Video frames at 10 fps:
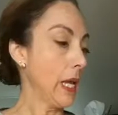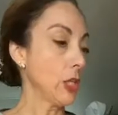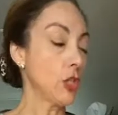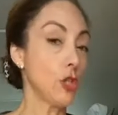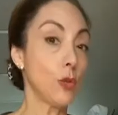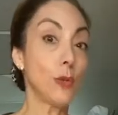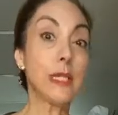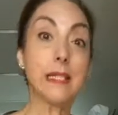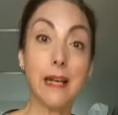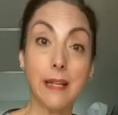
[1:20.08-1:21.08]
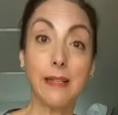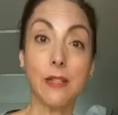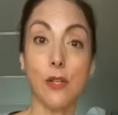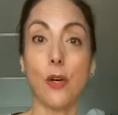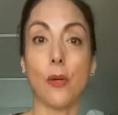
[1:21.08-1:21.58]
to start the
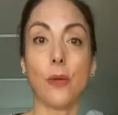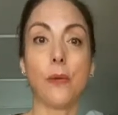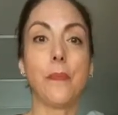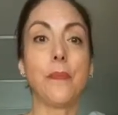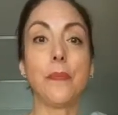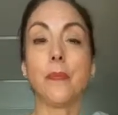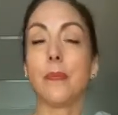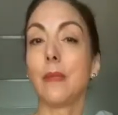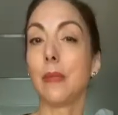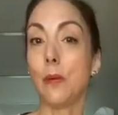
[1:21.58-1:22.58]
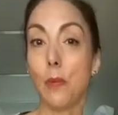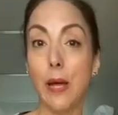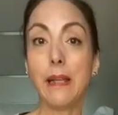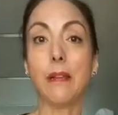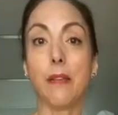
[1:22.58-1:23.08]
dough, the
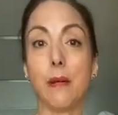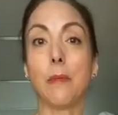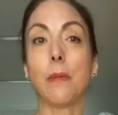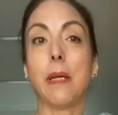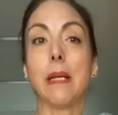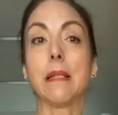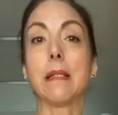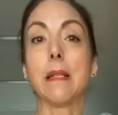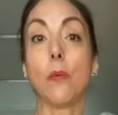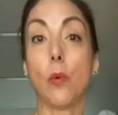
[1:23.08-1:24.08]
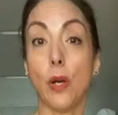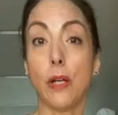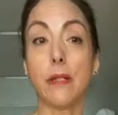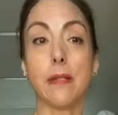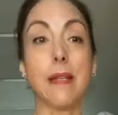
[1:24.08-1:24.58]
way the Thermomix
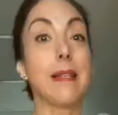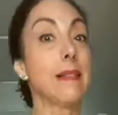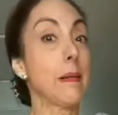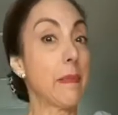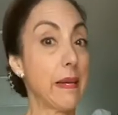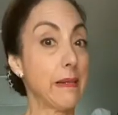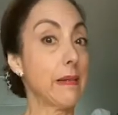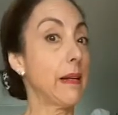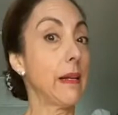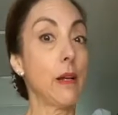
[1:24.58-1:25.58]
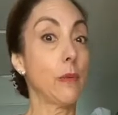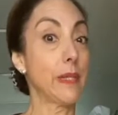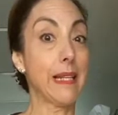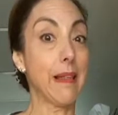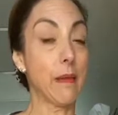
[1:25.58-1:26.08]
works is the best, and I always
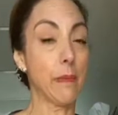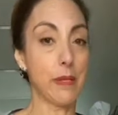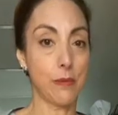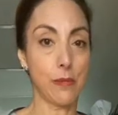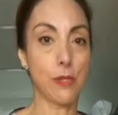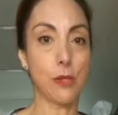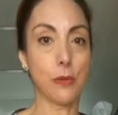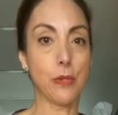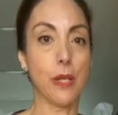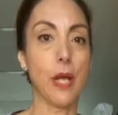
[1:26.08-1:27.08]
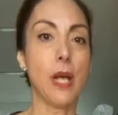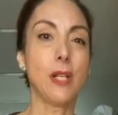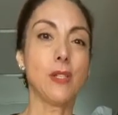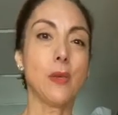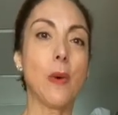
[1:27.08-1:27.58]
get the best results.
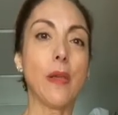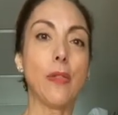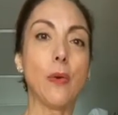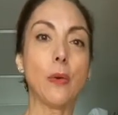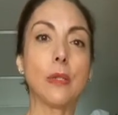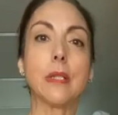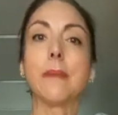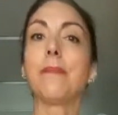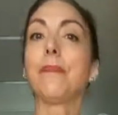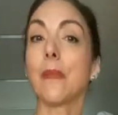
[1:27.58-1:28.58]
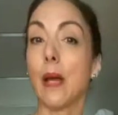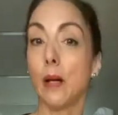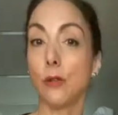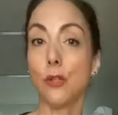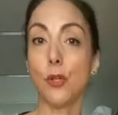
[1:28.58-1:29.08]
So I thought
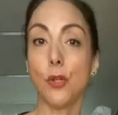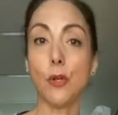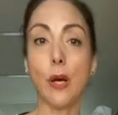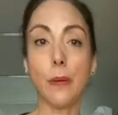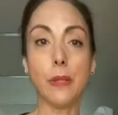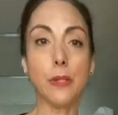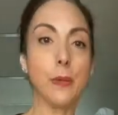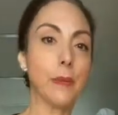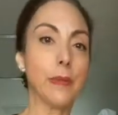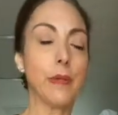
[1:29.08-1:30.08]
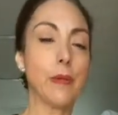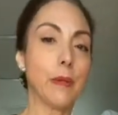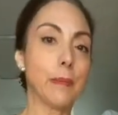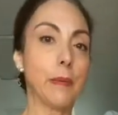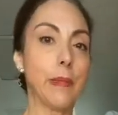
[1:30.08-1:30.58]
I'll show you how I do it with the
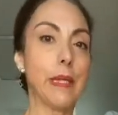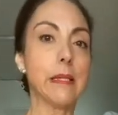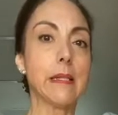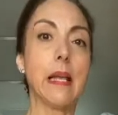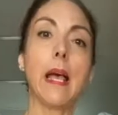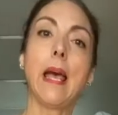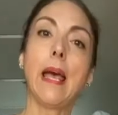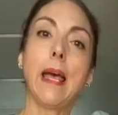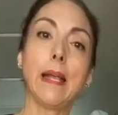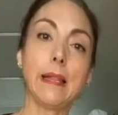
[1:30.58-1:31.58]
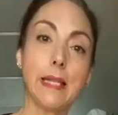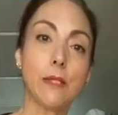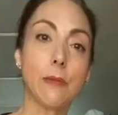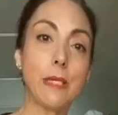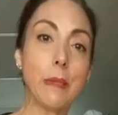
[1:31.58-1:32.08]
Thermomix. This
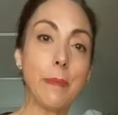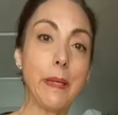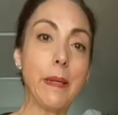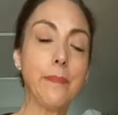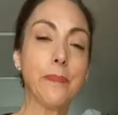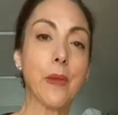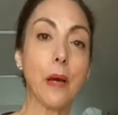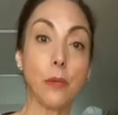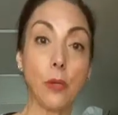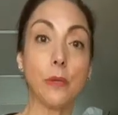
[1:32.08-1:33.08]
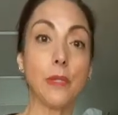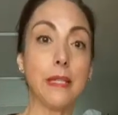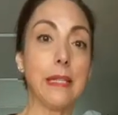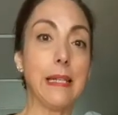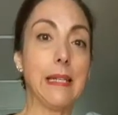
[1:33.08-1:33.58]
recipe, I will
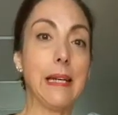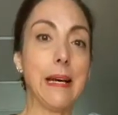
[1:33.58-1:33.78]
obviously